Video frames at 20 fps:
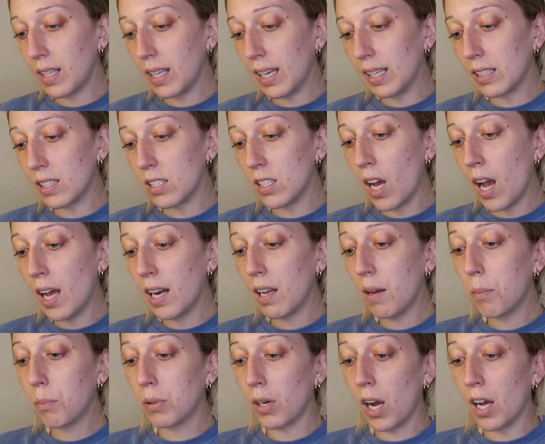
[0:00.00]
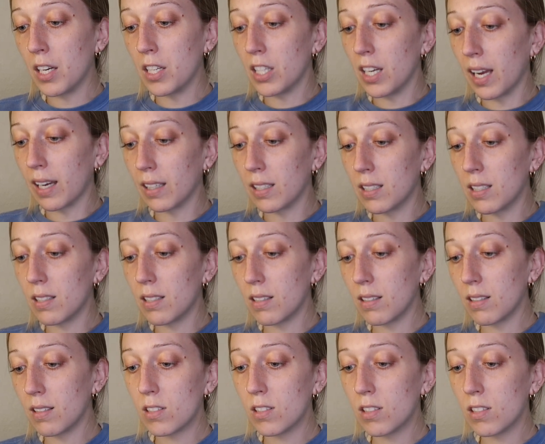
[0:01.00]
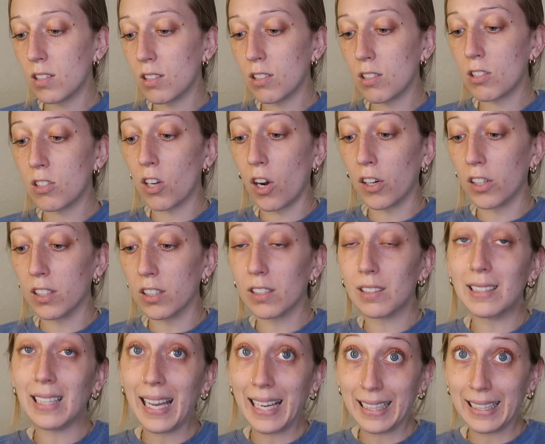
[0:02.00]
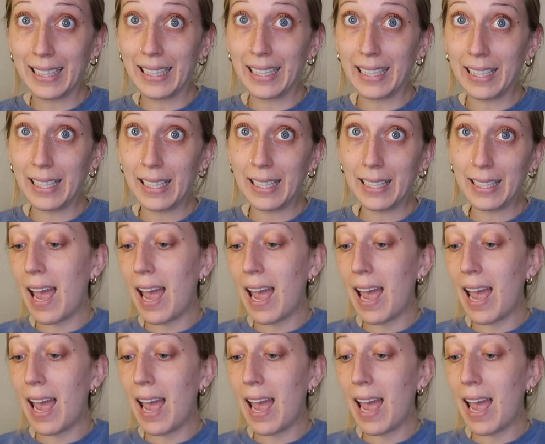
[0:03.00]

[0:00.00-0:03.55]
it's not a project to start lightly.